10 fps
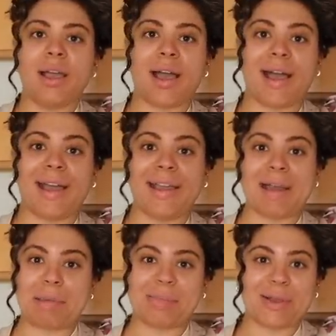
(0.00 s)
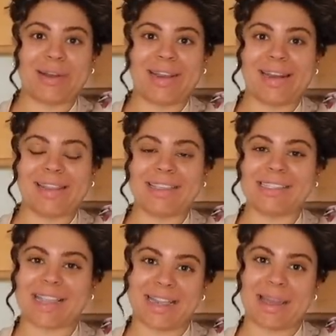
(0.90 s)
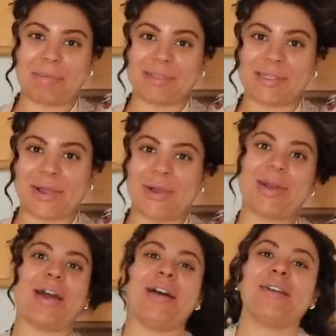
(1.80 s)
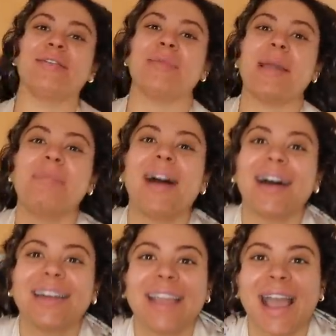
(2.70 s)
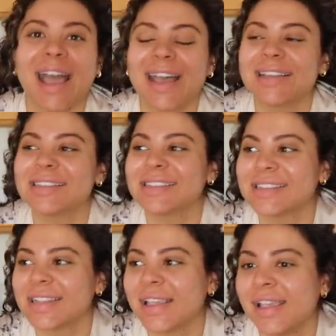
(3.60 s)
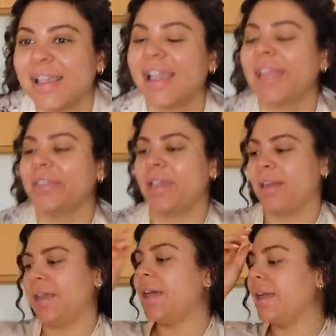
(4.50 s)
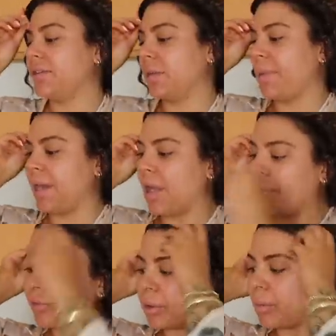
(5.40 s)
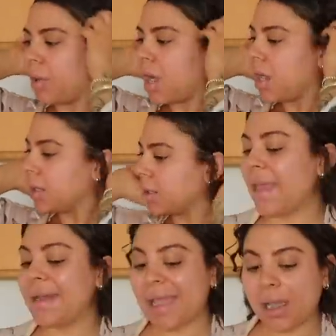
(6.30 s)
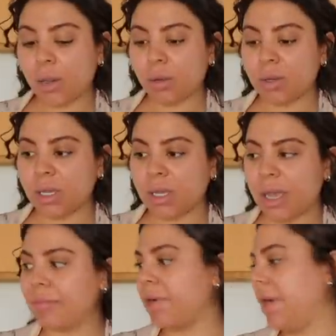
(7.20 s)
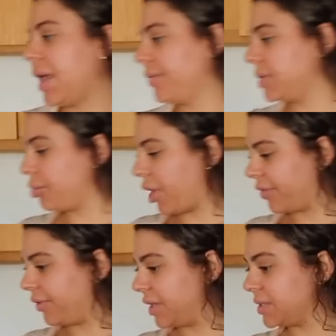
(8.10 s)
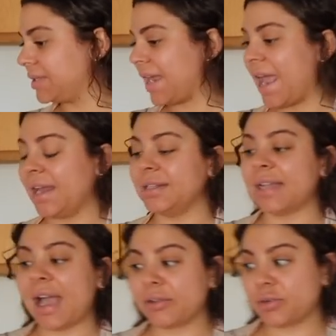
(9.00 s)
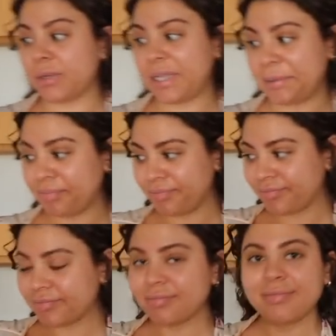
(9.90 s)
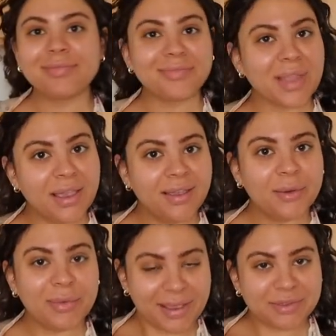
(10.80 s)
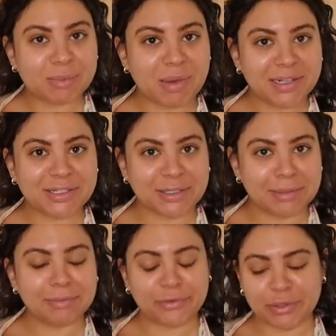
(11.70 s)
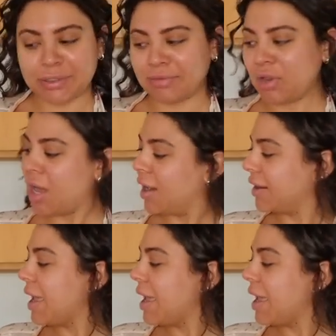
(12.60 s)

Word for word: I uploaded the second episode of my podcast, and then I took Benny out for a walk, and now I'm ready to have some breakfast. And actually, we have a sponsor for this vlog.